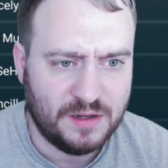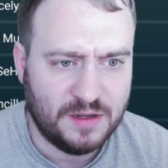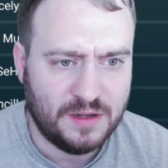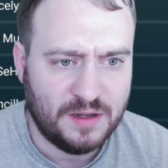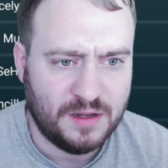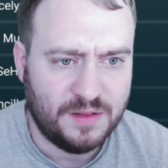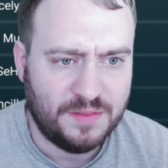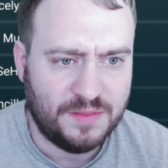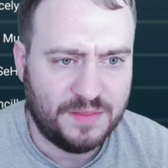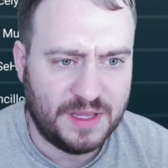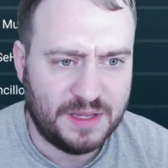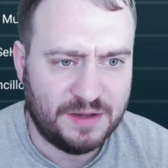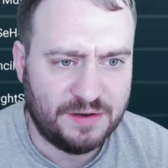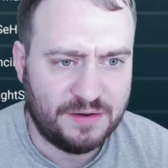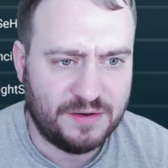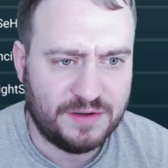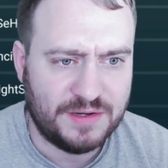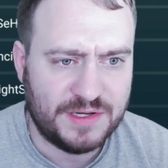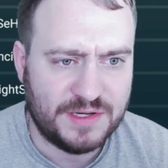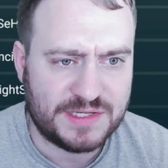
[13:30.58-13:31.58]
There
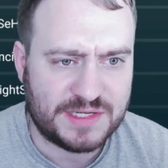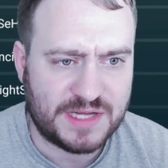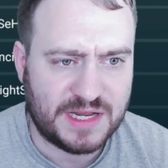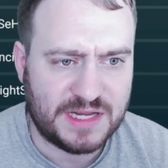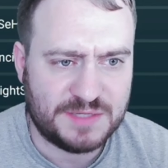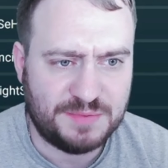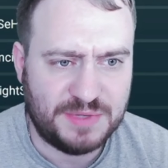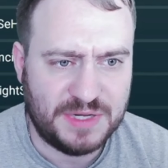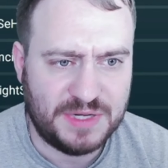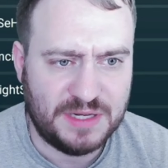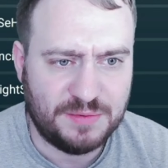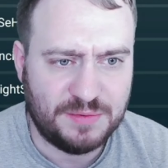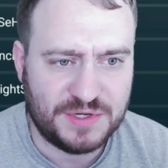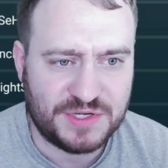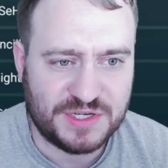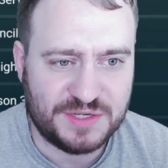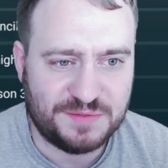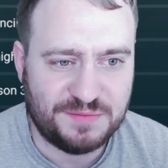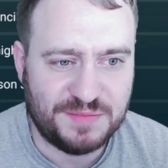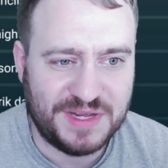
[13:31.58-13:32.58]
is SP, which
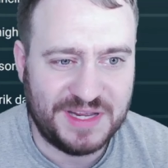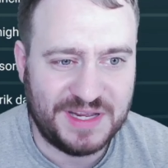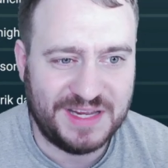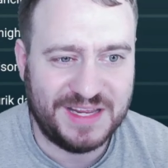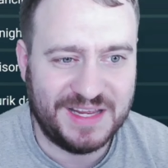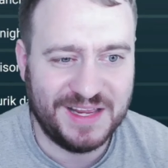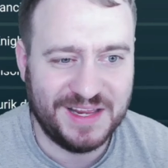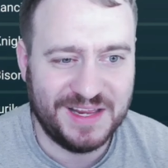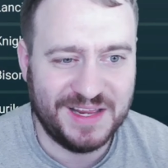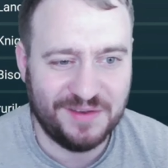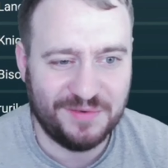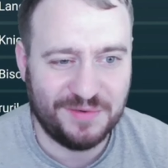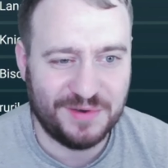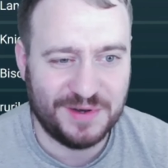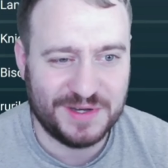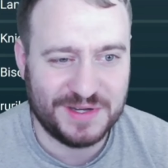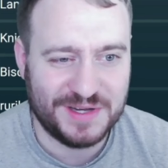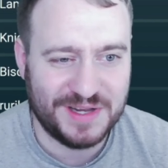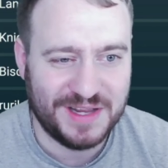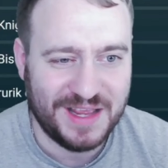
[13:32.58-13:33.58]
is me. I
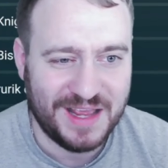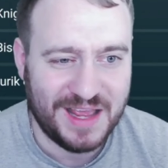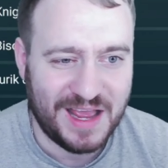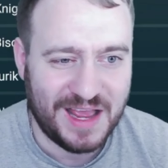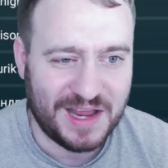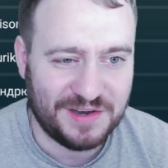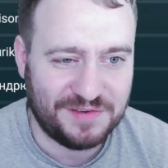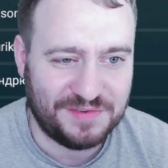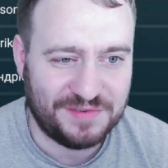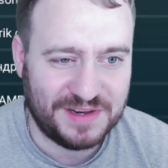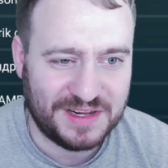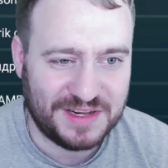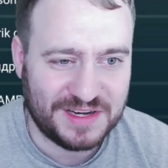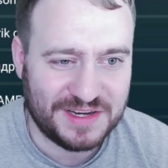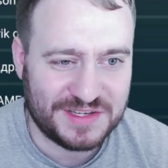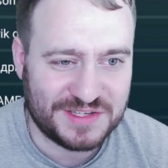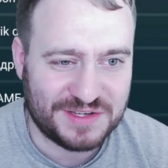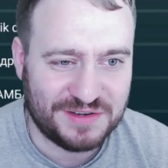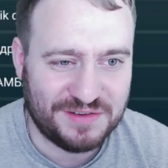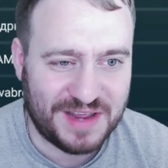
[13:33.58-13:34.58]
was thinking there's
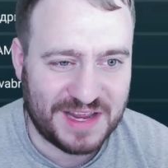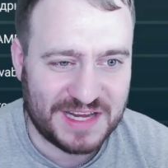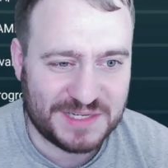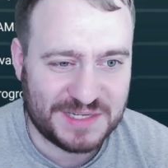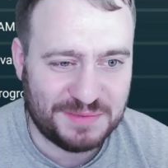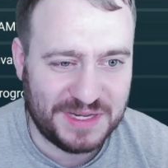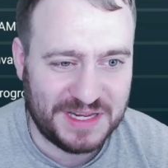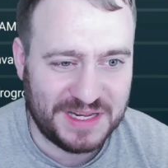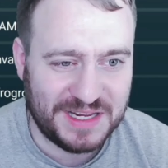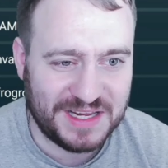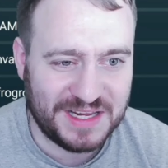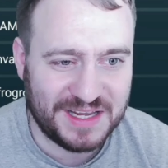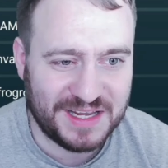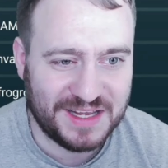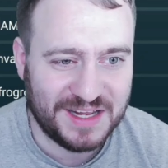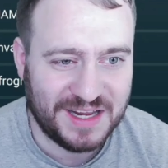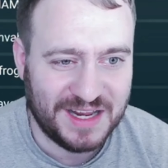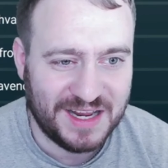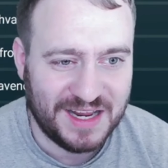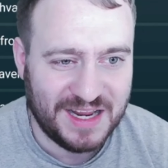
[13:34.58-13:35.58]
no SP in here.
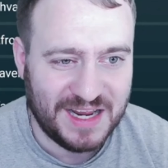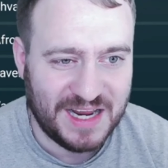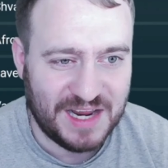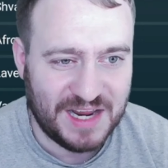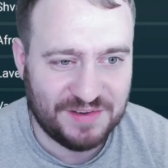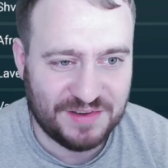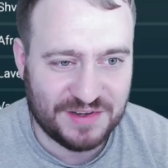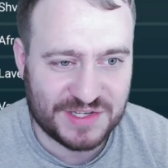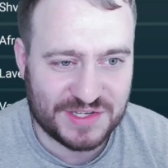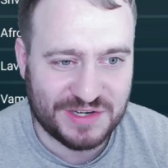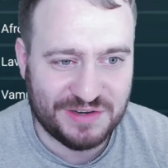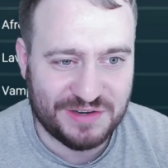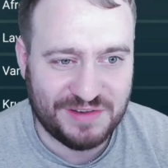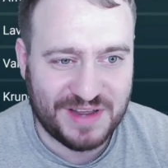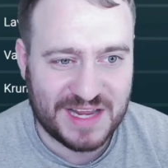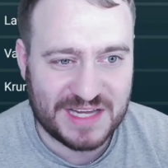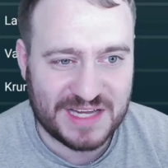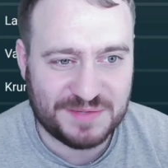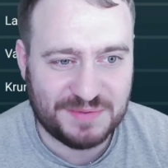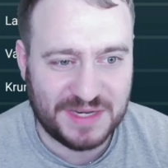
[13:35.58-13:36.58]
If there was no
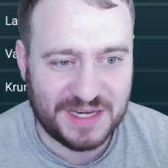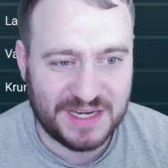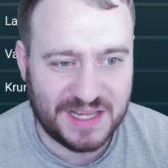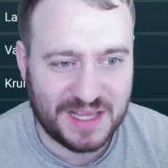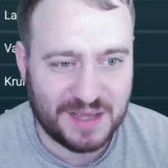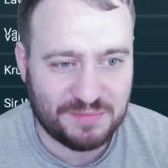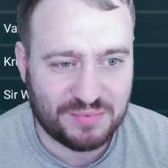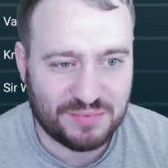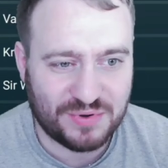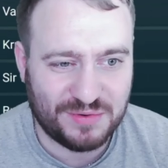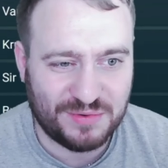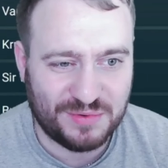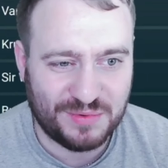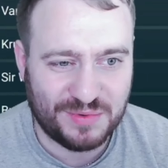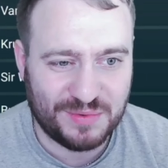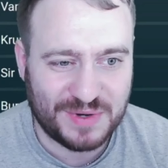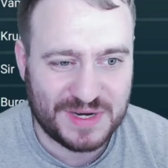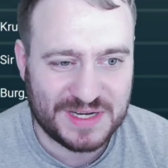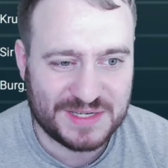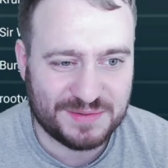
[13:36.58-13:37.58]
SP in here, I probably wouldn't
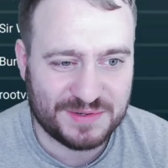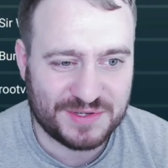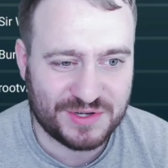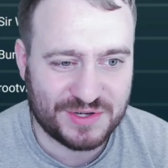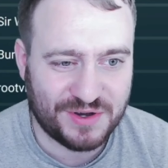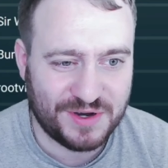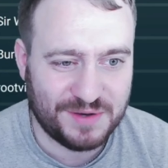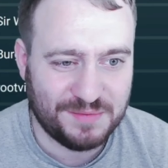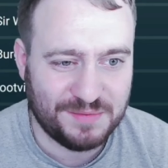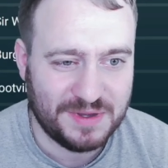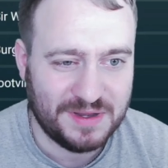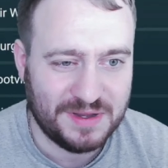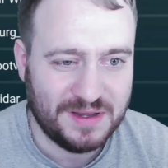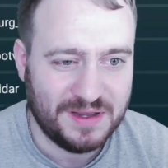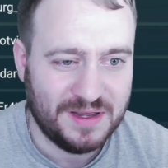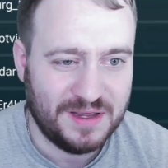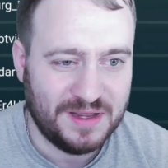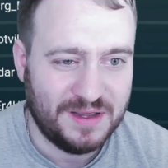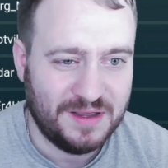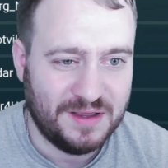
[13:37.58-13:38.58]
waste my time,
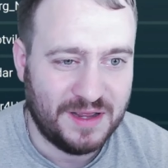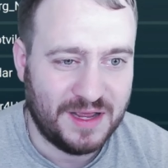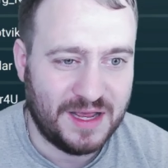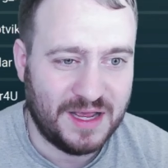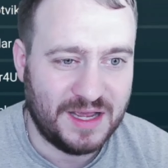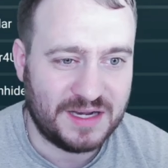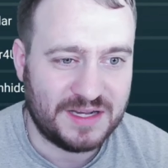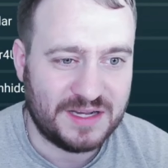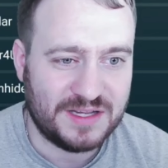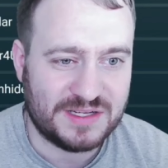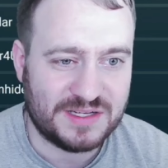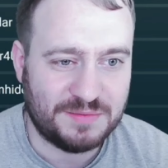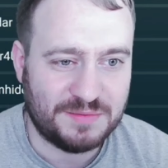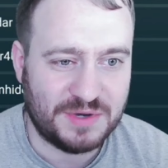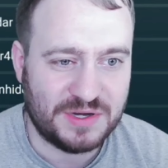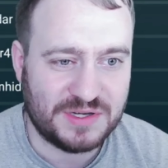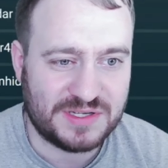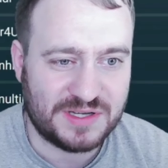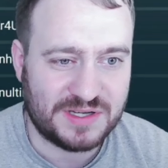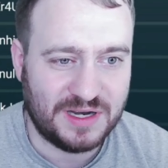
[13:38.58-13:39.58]
because they're
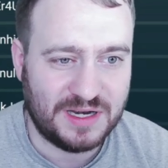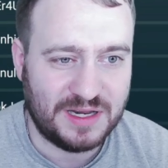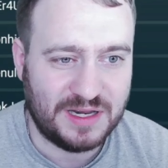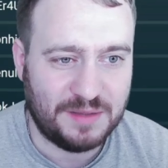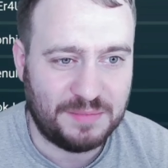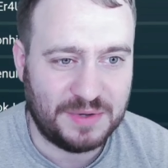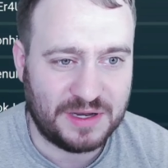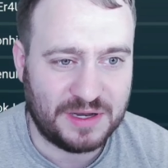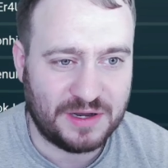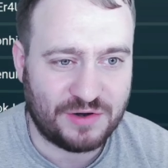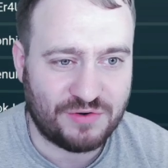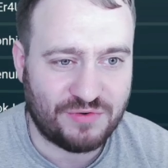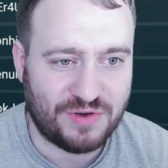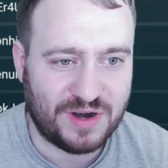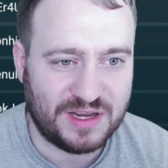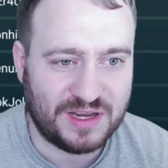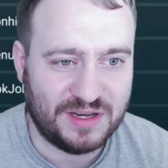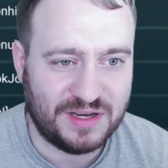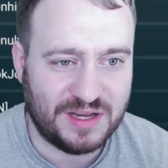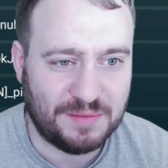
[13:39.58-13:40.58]
most likely a bigger
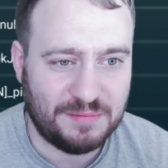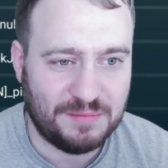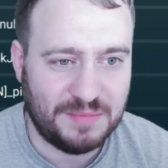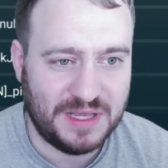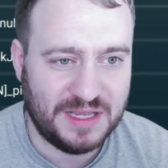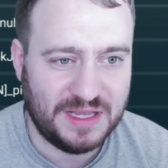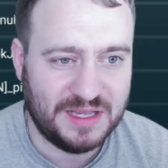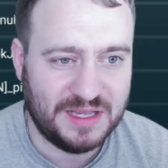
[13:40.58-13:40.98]
Kraken than me.